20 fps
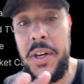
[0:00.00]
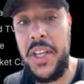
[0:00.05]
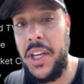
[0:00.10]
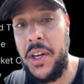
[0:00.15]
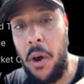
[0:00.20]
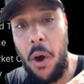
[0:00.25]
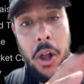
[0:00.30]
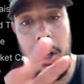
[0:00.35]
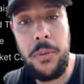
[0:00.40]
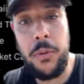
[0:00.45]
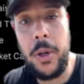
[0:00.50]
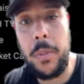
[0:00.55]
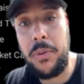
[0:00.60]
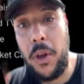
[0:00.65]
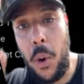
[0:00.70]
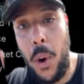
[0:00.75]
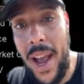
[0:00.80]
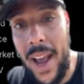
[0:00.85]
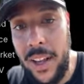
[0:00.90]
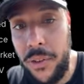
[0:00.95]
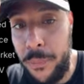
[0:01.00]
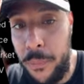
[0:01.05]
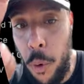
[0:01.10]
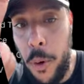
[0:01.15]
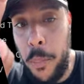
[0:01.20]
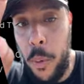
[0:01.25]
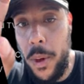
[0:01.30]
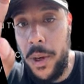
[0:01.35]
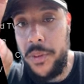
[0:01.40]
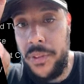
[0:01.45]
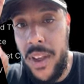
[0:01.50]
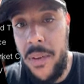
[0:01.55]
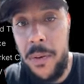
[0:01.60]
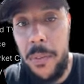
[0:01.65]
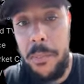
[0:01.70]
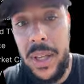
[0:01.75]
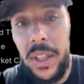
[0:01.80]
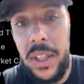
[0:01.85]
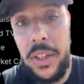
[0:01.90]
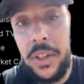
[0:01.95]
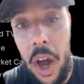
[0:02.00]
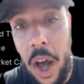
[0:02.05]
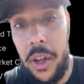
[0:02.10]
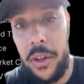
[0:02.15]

in all of crypto, has $4.7 billion.